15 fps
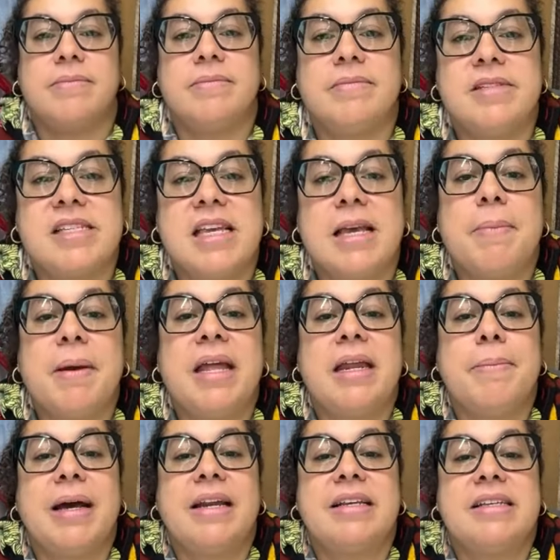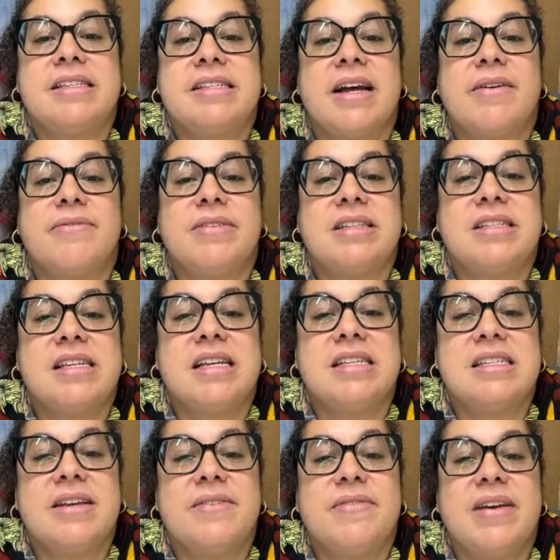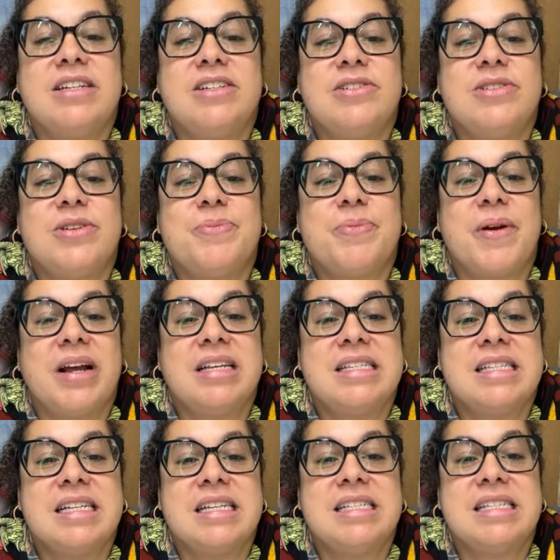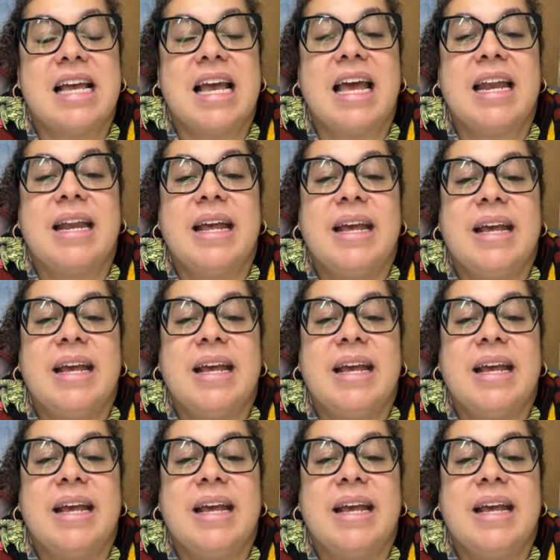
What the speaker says: skip anybody's stuff. It says adventures are priceless, and